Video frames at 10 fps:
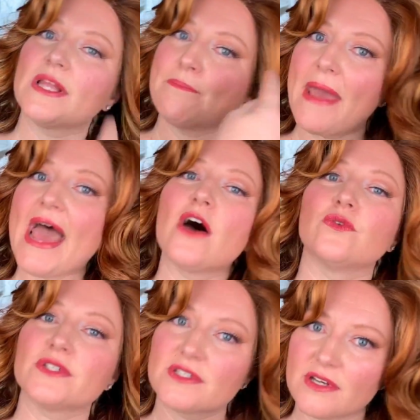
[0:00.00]

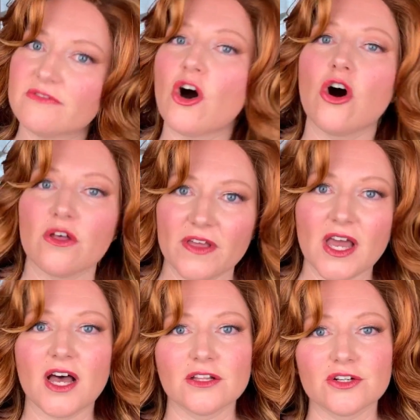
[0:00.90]
amounts of all the
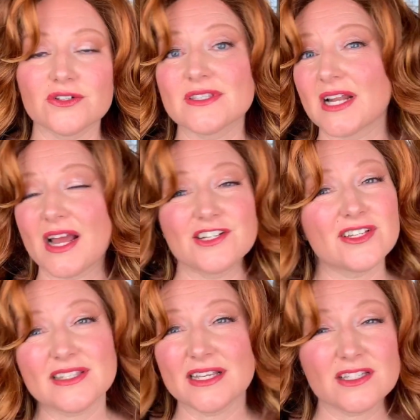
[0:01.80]
colors that I
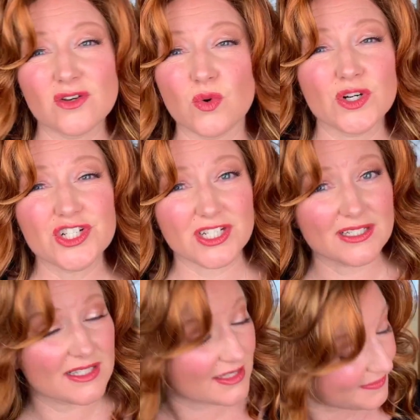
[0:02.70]
just think it's gorgeous.